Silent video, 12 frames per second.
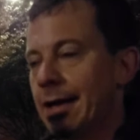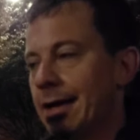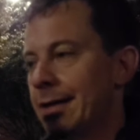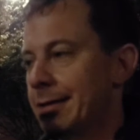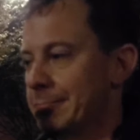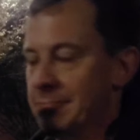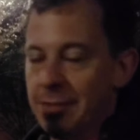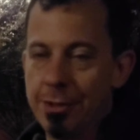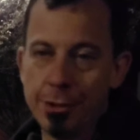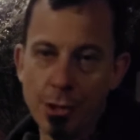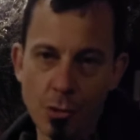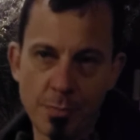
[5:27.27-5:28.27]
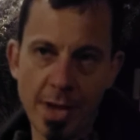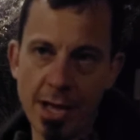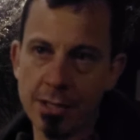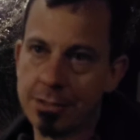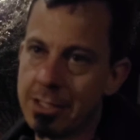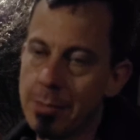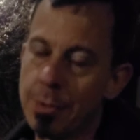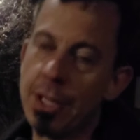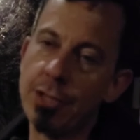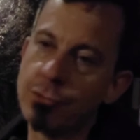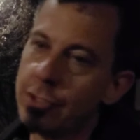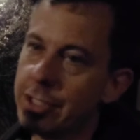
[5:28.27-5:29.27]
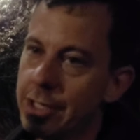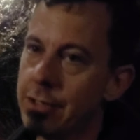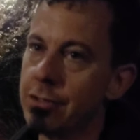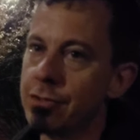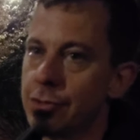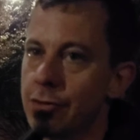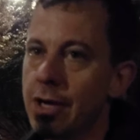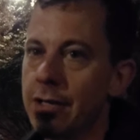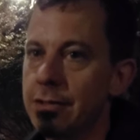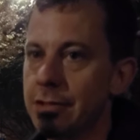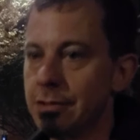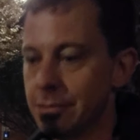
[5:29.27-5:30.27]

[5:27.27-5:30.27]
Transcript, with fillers: um, you go back a couple hundred years, you had